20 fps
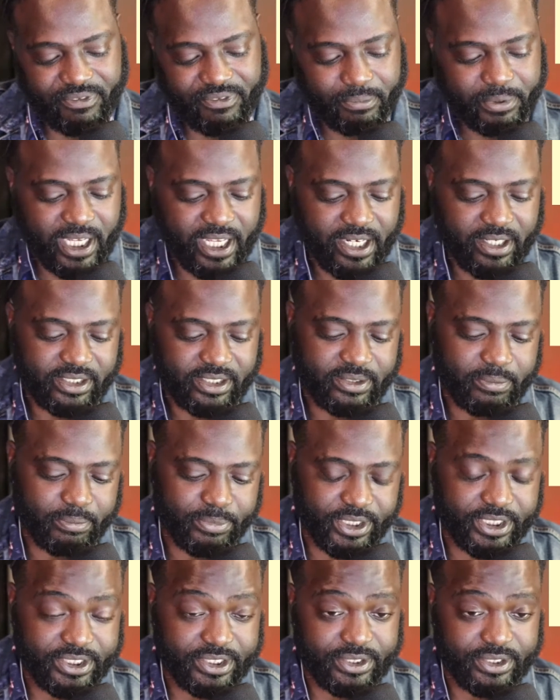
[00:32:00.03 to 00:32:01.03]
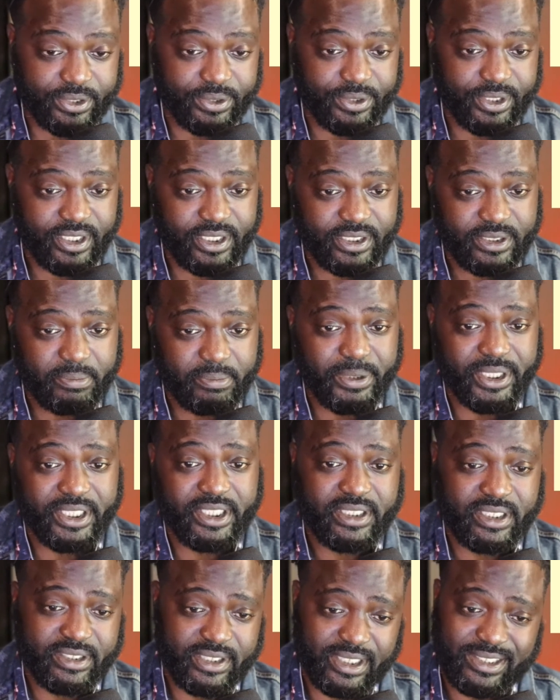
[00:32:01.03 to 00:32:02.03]
kind of breezing through this,
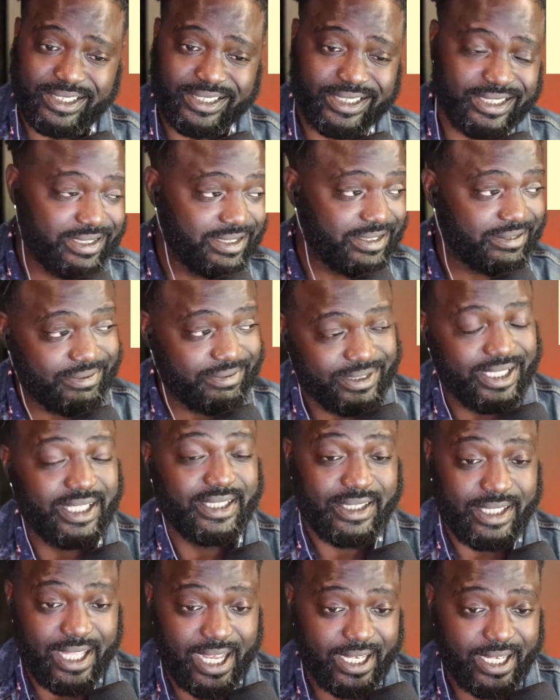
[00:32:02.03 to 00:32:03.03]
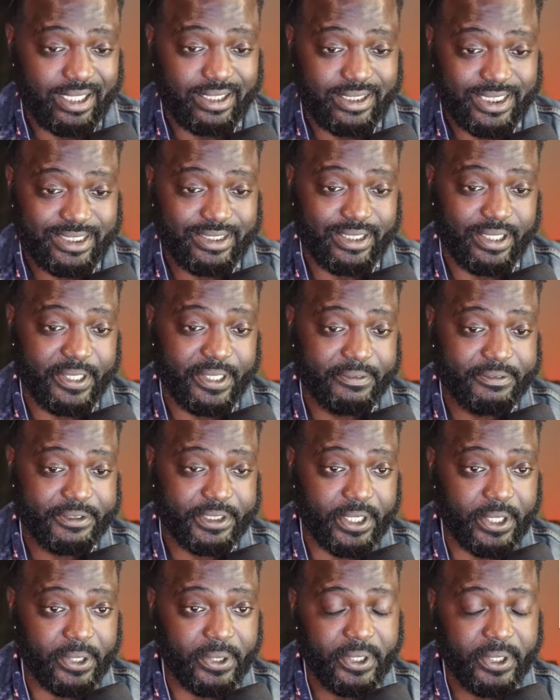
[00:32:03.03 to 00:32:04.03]
but it's a lot of stuff.
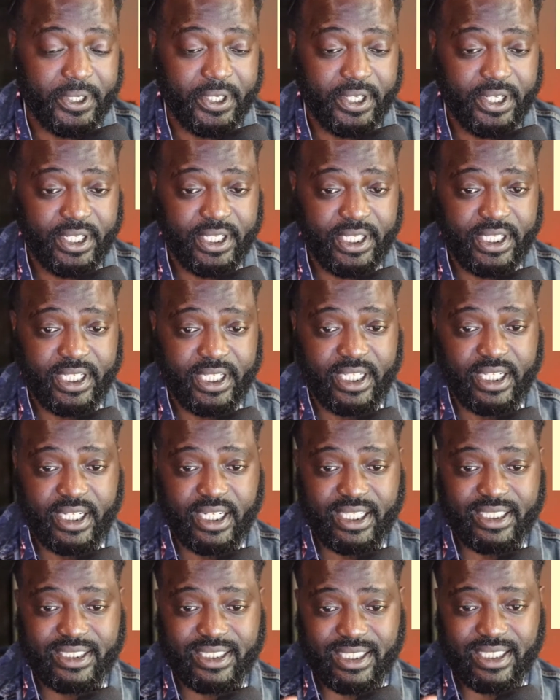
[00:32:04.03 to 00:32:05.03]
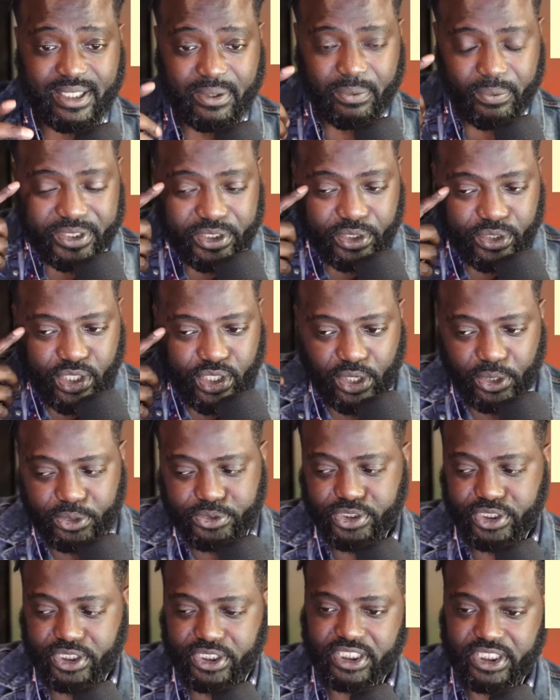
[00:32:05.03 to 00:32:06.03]
So when you go
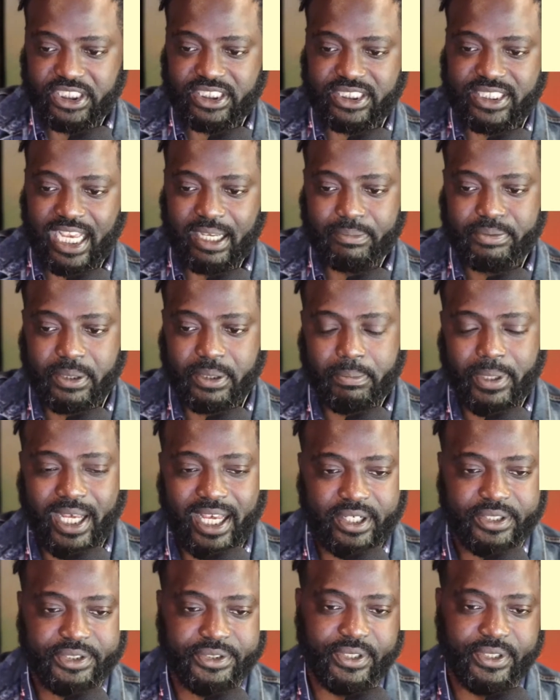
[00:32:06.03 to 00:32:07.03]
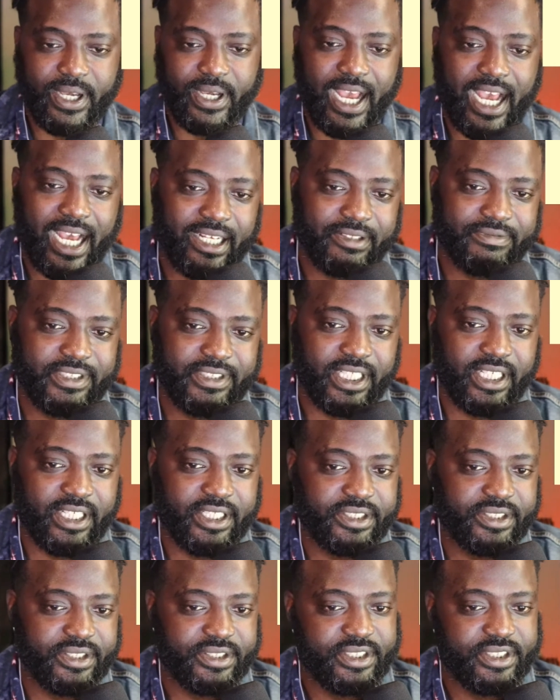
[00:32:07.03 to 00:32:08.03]
to these types of battles, you have to
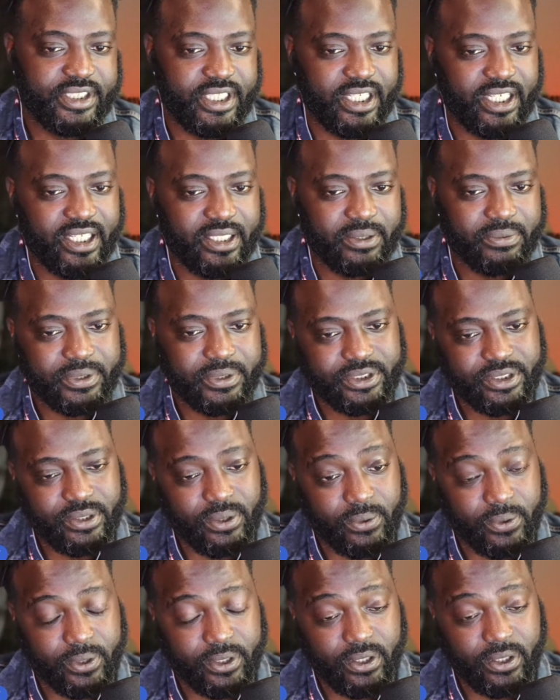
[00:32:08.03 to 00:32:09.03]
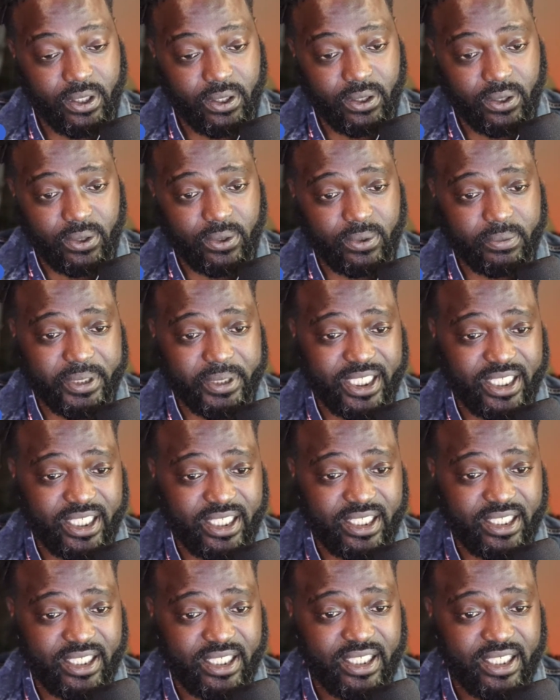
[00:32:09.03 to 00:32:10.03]
understand what's going on,
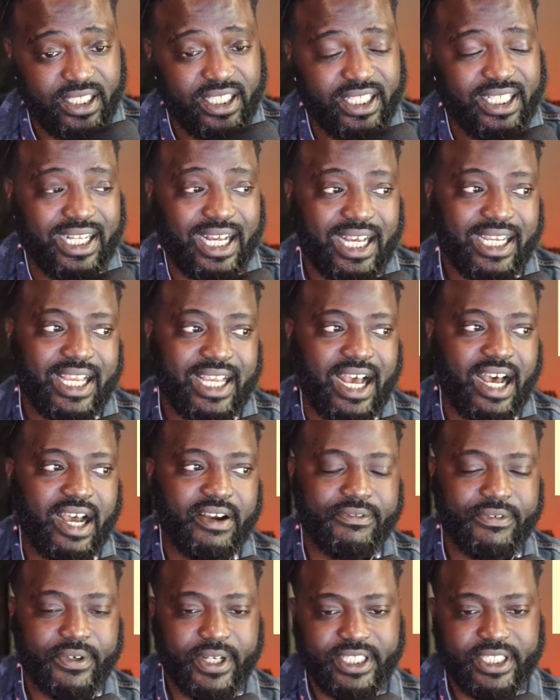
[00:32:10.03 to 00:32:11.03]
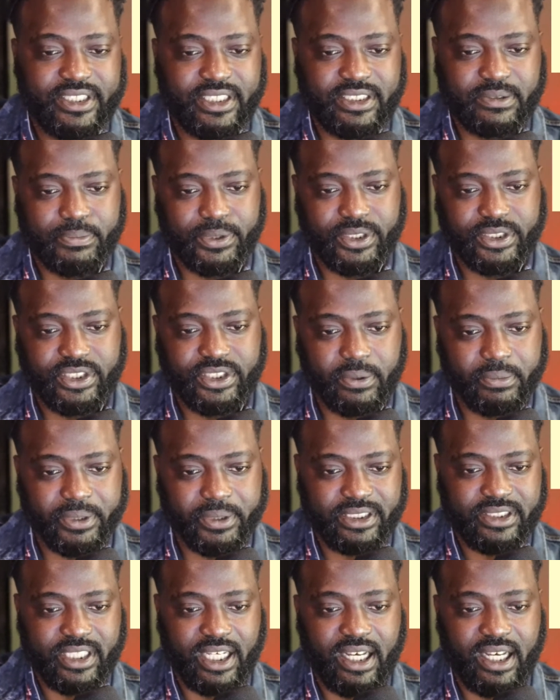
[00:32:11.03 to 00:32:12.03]
man. I've read this book so
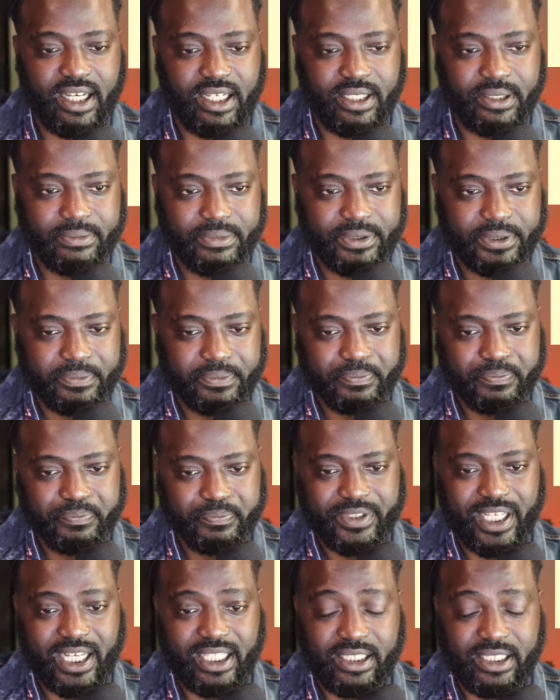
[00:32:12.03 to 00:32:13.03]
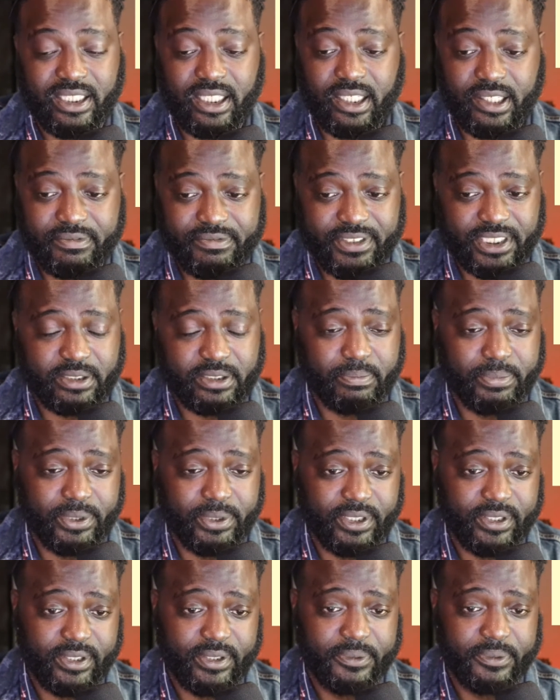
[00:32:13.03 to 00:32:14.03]
many times. I love this
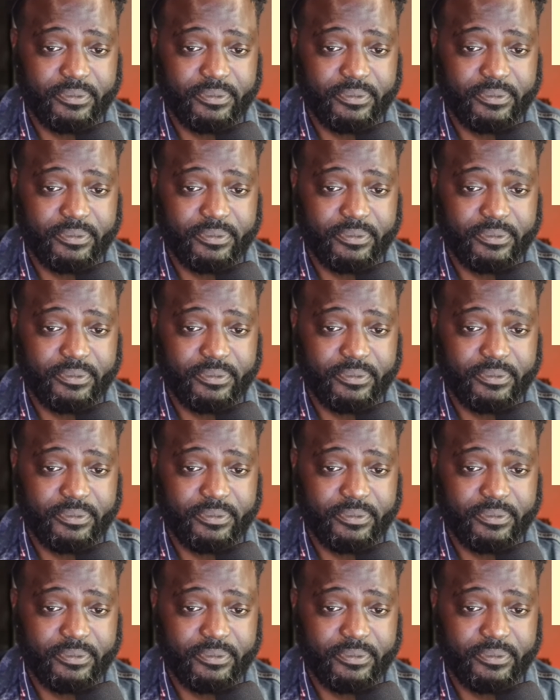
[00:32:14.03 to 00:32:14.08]
book.